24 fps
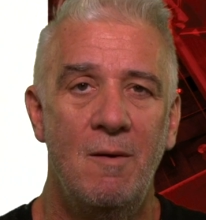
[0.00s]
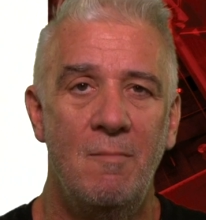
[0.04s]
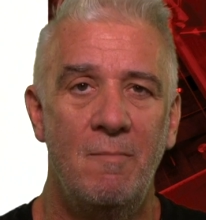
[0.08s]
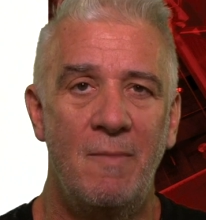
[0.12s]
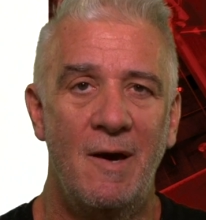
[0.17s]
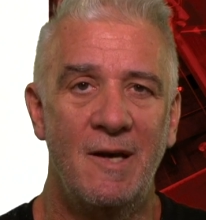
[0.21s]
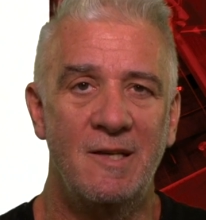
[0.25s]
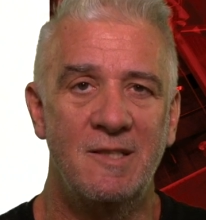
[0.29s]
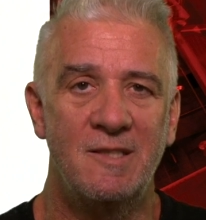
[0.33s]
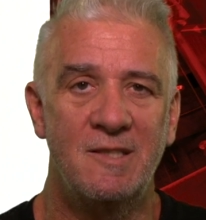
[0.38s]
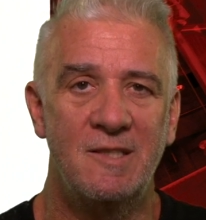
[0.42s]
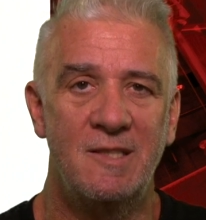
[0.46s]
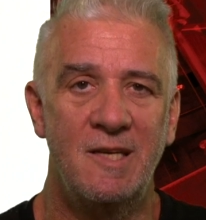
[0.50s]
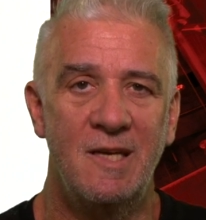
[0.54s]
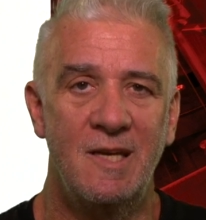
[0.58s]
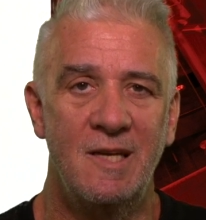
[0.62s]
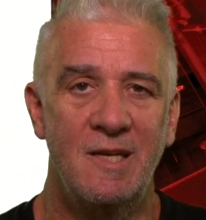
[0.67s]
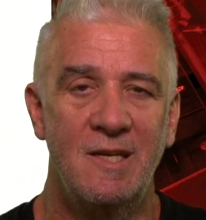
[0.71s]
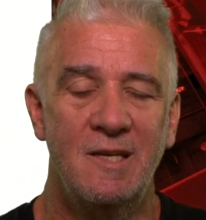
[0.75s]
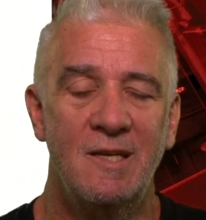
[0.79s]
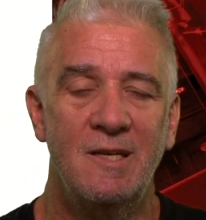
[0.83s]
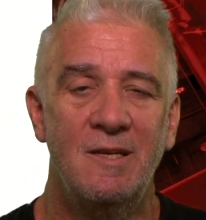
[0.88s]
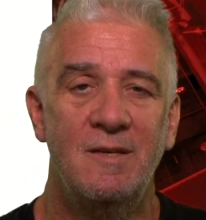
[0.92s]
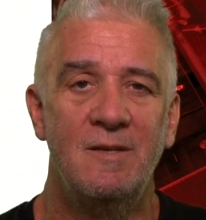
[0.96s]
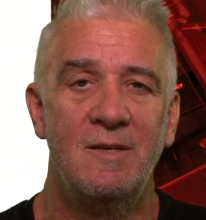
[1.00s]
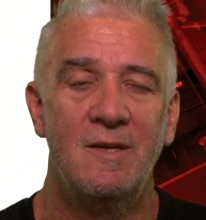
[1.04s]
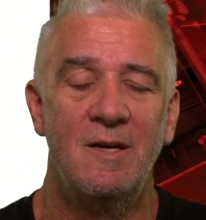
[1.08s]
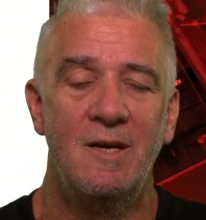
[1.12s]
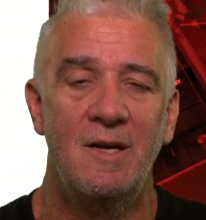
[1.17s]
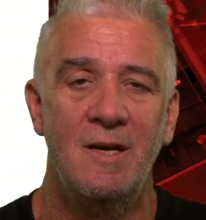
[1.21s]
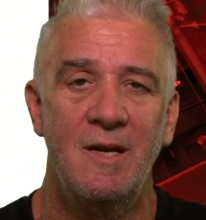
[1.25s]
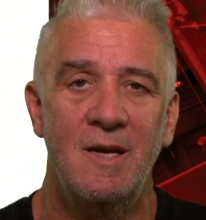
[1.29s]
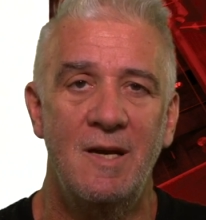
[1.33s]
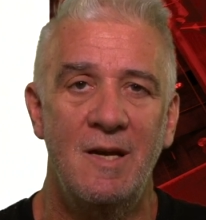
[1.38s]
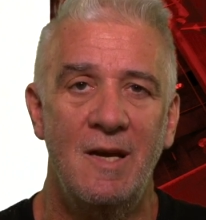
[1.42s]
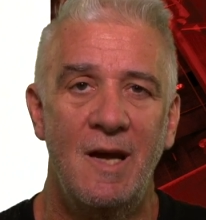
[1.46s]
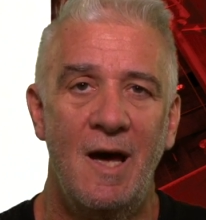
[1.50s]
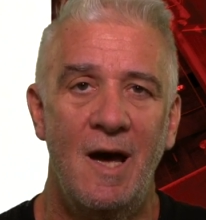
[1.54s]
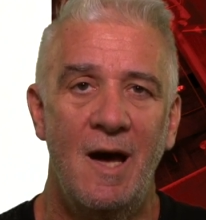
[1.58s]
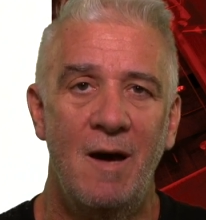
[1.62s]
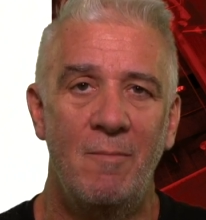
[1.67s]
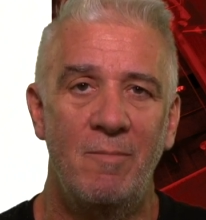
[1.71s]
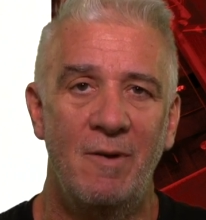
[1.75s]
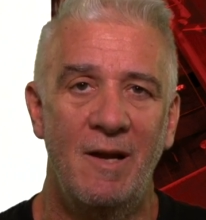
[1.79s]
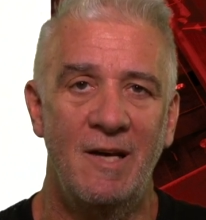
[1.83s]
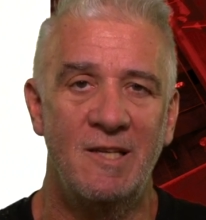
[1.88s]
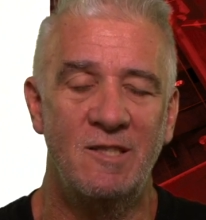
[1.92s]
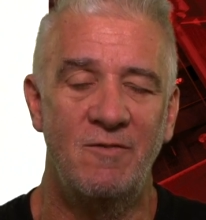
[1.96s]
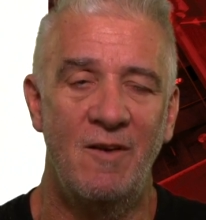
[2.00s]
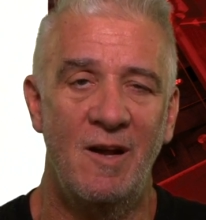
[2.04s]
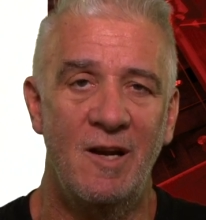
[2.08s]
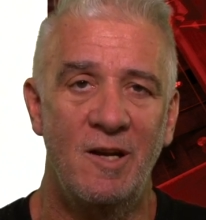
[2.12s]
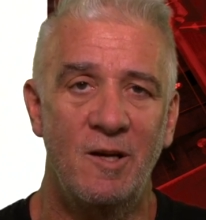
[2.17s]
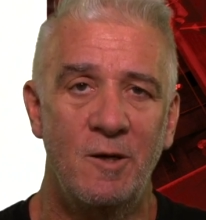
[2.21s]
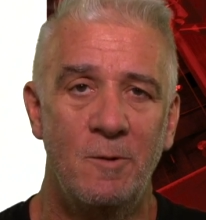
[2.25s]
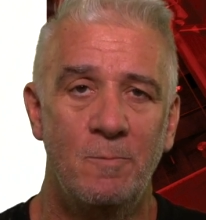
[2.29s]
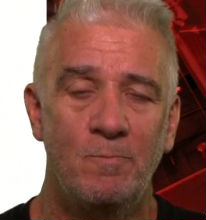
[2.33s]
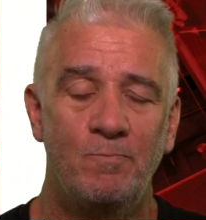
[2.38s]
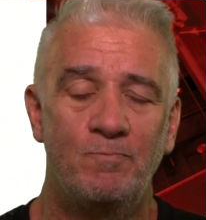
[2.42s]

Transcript: base 10 place value.